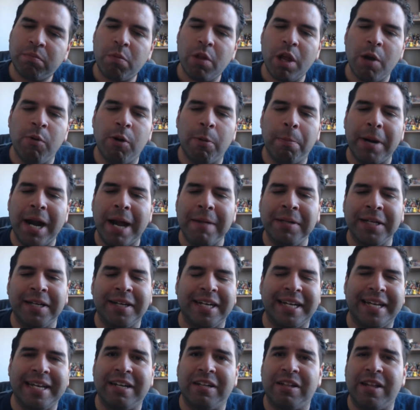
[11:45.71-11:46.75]
we're probably
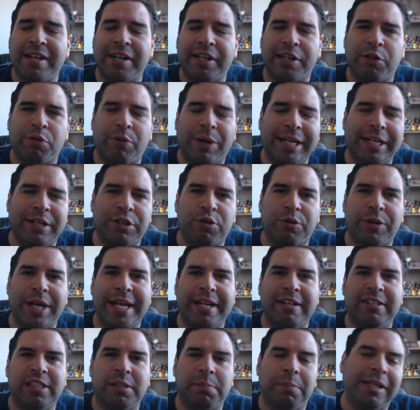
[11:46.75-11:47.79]
going to get a lot of great
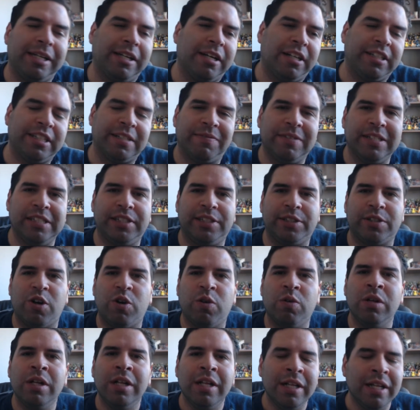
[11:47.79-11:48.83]
creators because of this
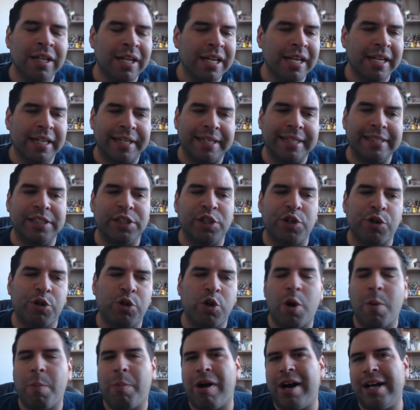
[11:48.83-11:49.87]
show. Kids who
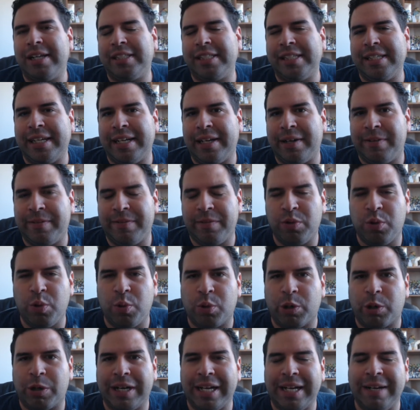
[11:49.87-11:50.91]
grew up watching it and who
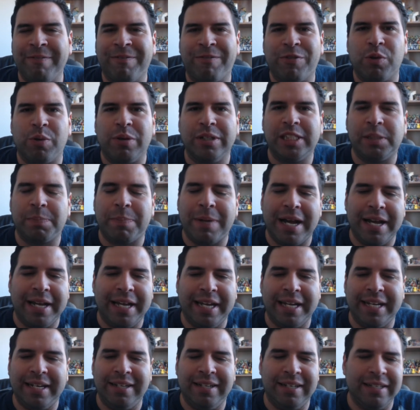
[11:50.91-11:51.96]
were influenced by
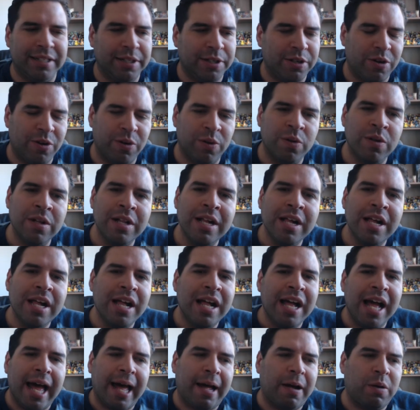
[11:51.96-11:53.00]
it, you know,
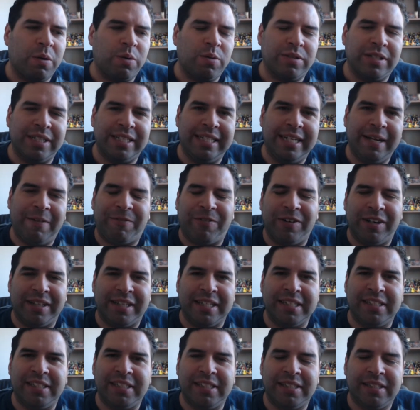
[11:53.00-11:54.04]
how different
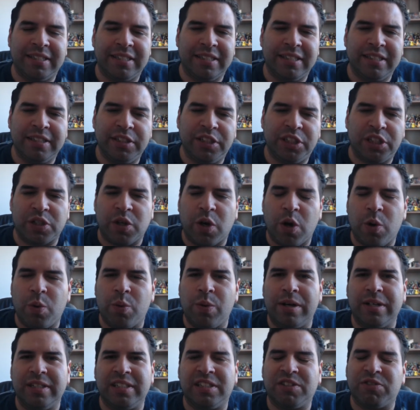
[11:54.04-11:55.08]
this show
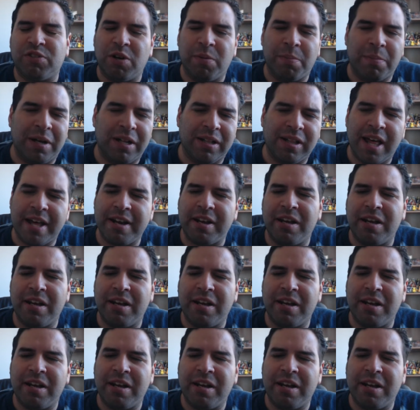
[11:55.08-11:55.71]
was from a lot of